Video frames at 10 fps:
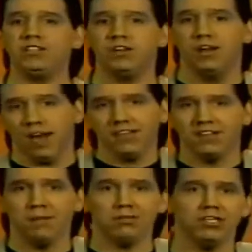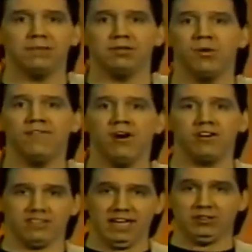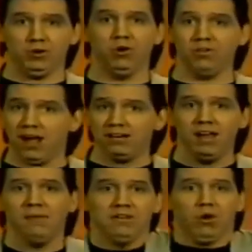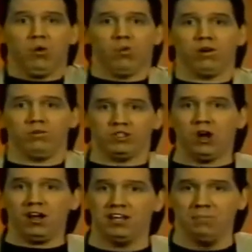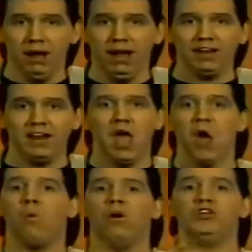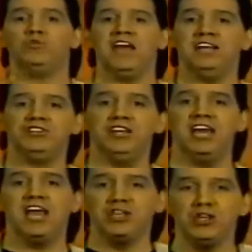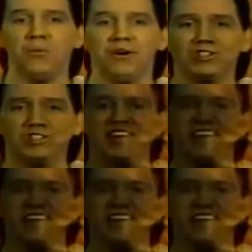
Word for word: match on the WWF Heart Attack Tour, right? I mean, the whole world was talking about it. Well, you guessed it. You will